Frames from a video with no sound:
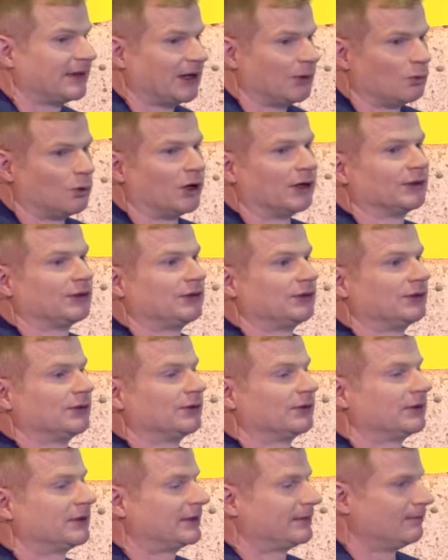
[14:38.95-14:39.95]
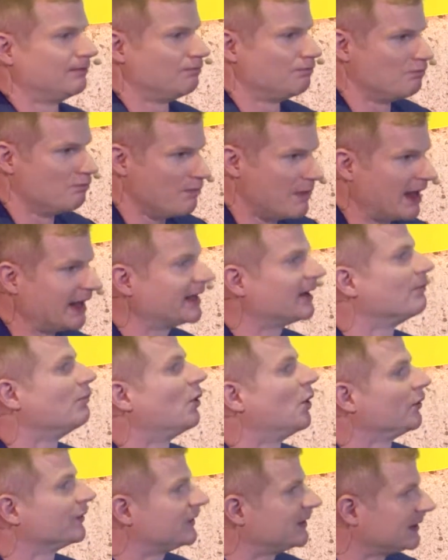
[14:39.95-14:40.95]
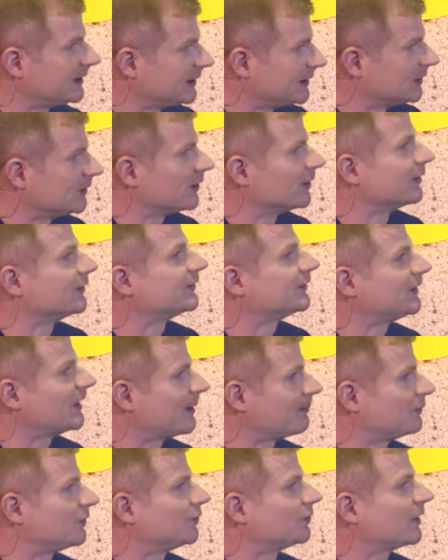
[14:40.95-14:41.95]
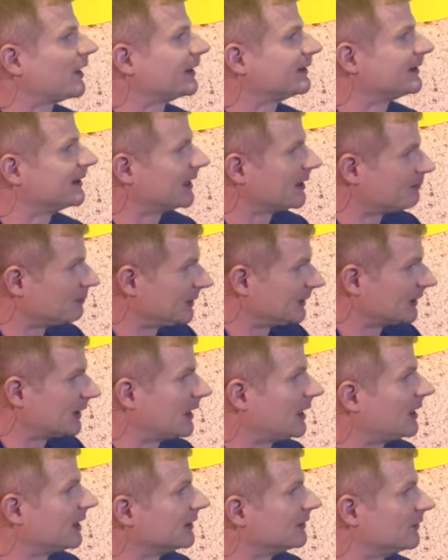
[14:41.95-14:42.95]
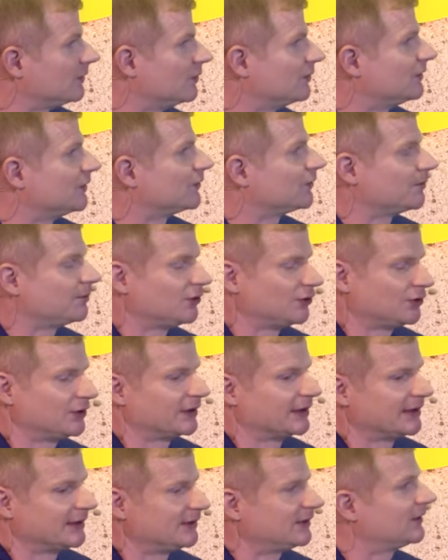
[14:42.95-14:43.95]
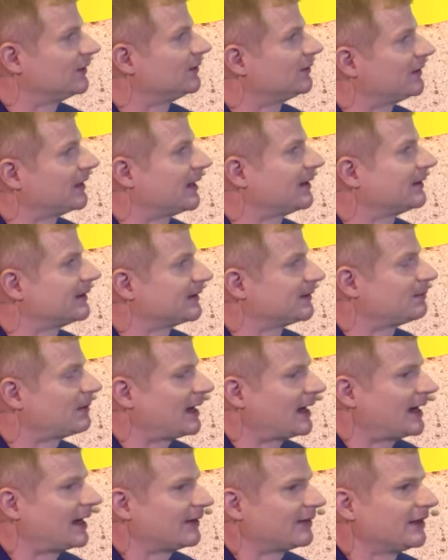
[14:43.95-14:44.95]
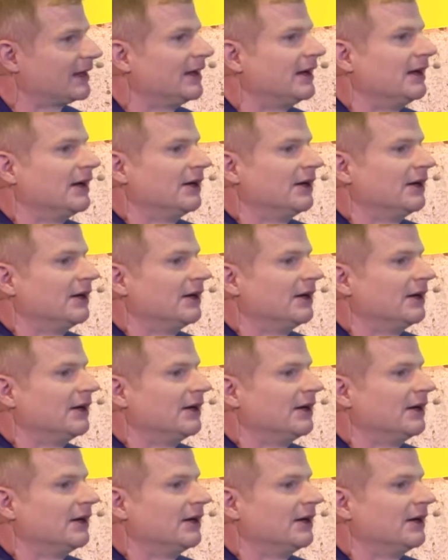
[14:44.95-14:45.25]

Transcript: They want to make a multi-year step to trying to get beyond new distribution and continue down this path.